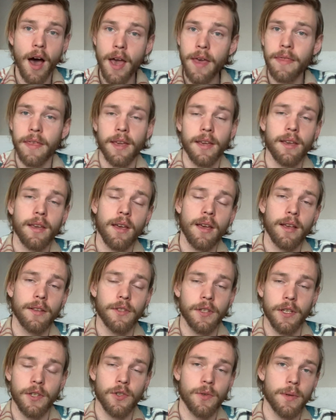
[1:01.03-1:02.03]
I think a
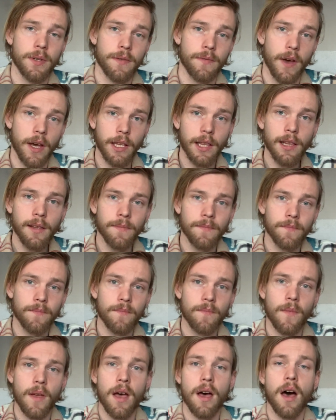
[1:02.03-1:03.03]
teacher is vital.
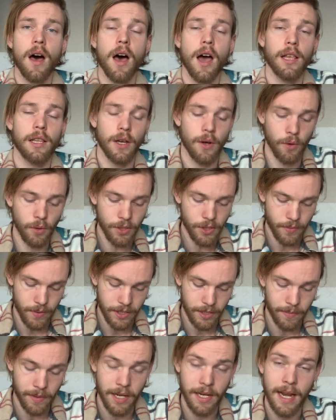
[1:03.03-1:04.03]
I'll also
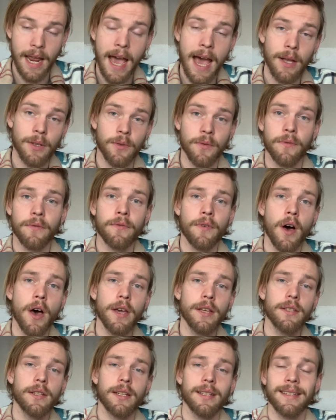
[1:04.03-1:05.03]
explain how to
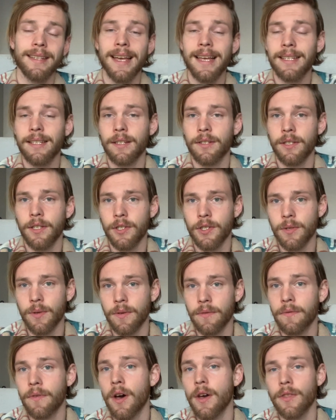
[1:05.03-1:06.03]
find and test a teacher
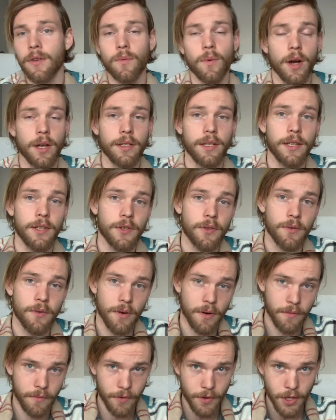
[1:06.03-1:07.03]
and find the right teacher
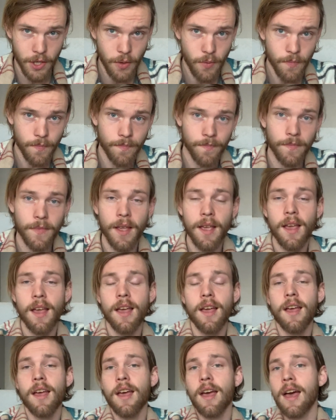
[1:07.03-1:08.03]
for you.
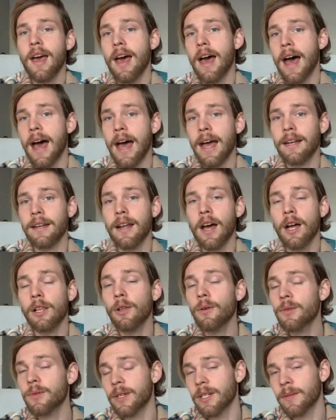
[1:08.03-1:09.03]
And
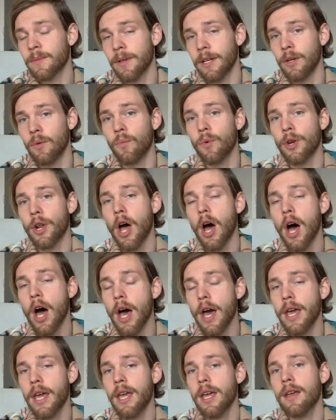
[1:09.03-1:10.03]
I'll also explain what
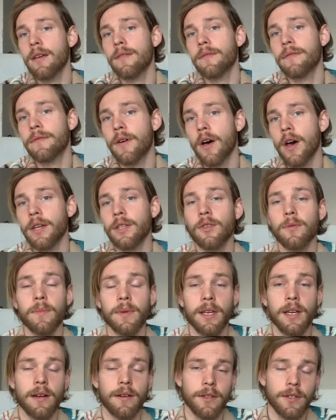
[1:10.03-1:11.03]
I find to
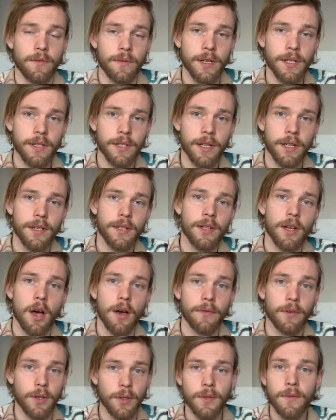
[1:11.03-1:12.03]
be characteristics
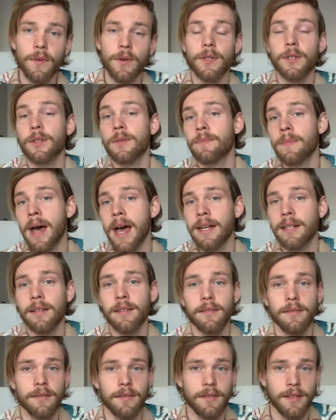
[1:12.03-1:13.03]
of good versus bad
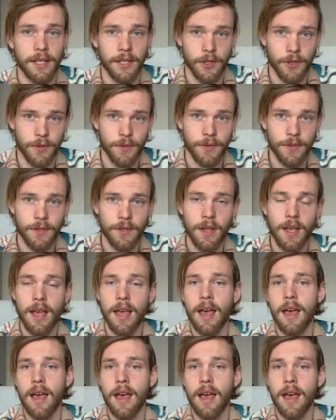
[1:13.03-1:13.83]
teachers.